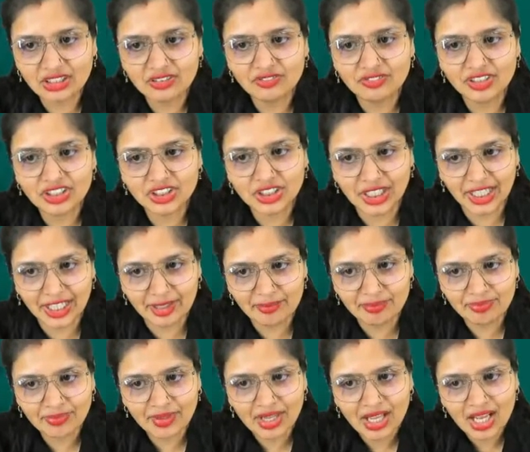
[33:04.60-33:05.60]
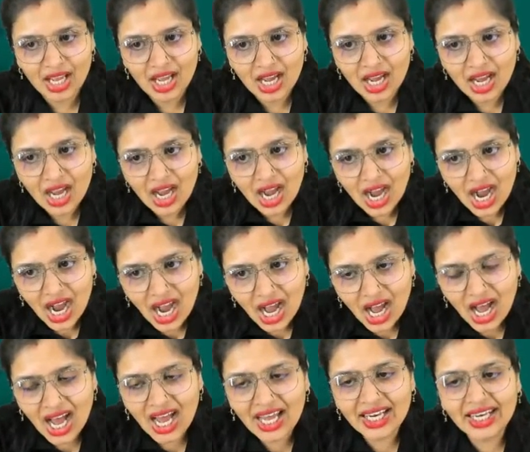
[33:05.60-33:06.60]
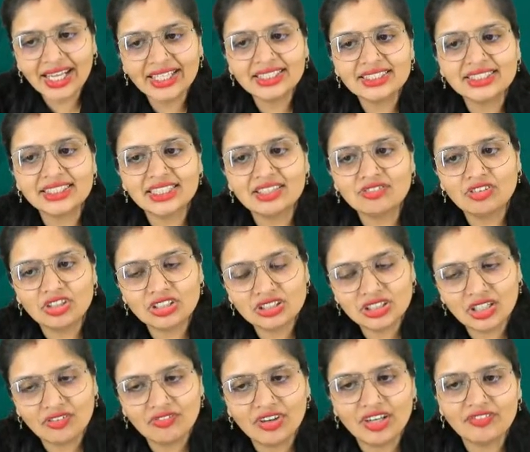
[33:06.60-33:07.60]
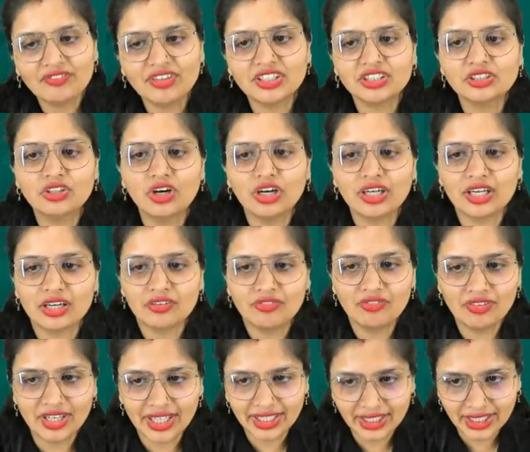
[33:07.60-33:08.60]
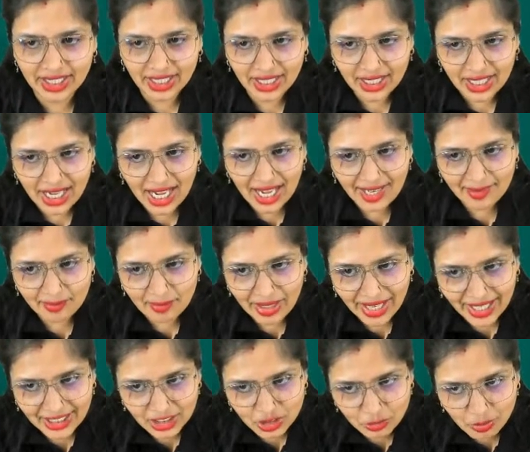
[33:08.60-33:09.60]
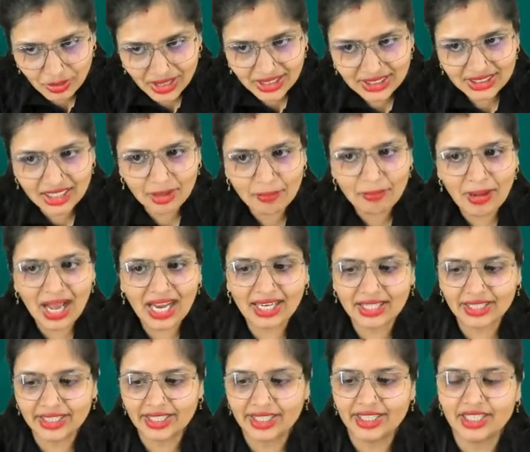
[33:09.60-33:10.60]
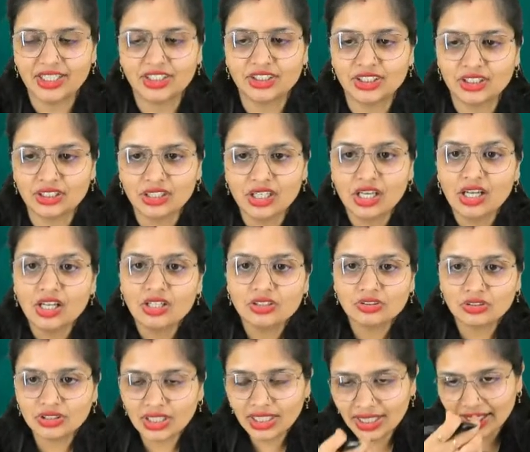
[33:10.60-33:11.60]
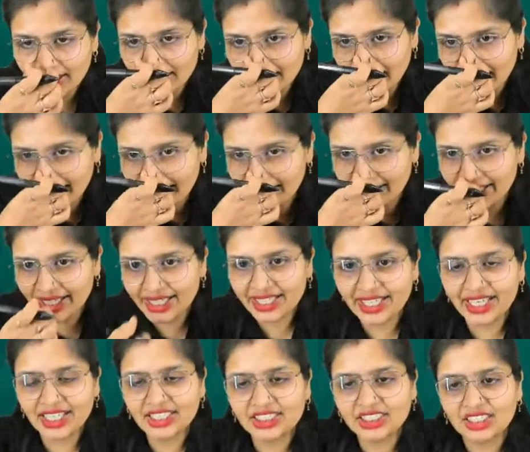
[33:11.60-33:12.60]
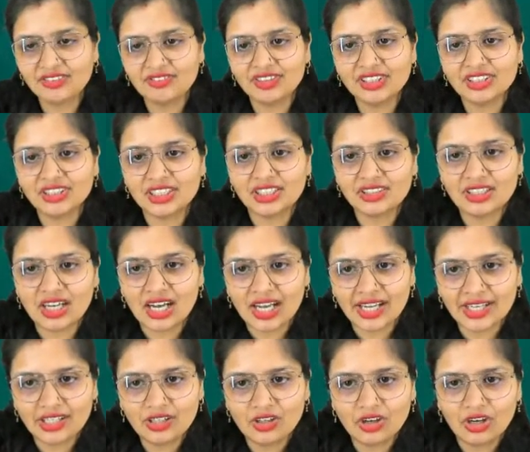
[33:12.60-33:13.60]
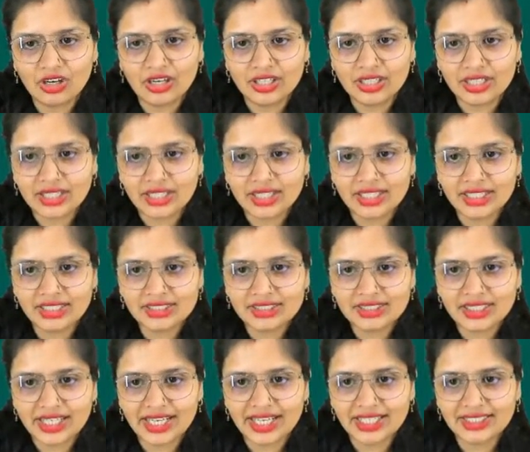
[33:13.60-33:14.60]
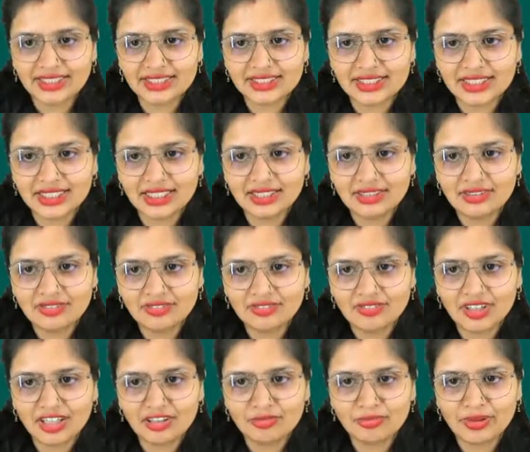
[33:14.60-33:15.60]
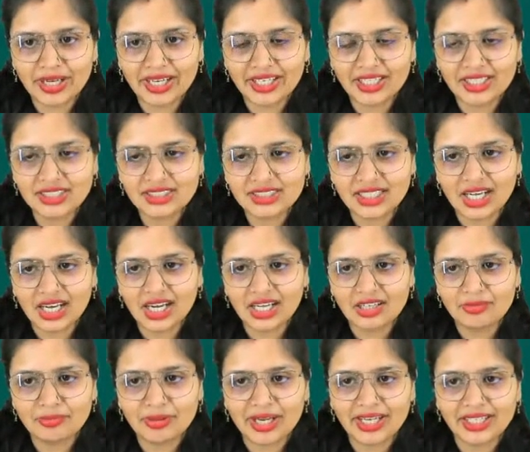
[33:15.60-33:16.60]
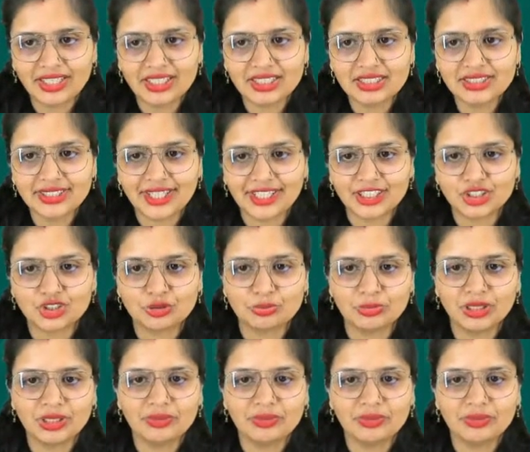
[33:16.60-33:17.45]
which came, RHC was the one which got reflected, and HB is the back radiation. So the net radiation which I got is HC 1 minus R minus HB.